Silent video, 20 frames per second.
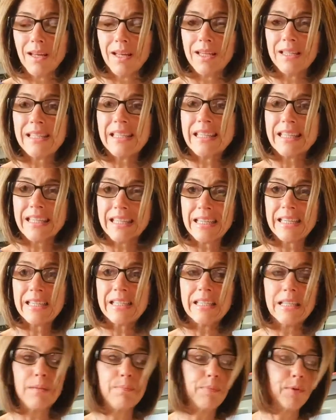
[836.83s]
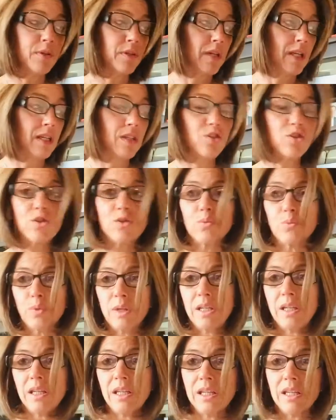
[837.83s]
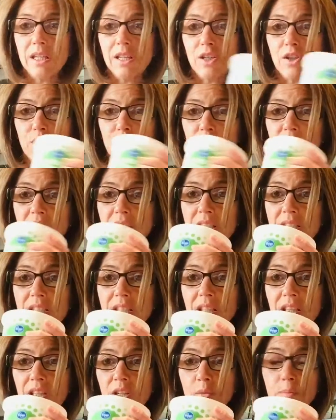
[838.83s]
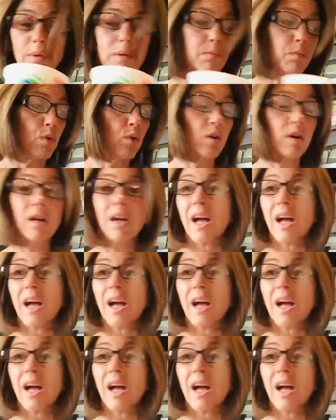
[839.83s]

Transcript: to dig deeper into reading ingredients a little bit more.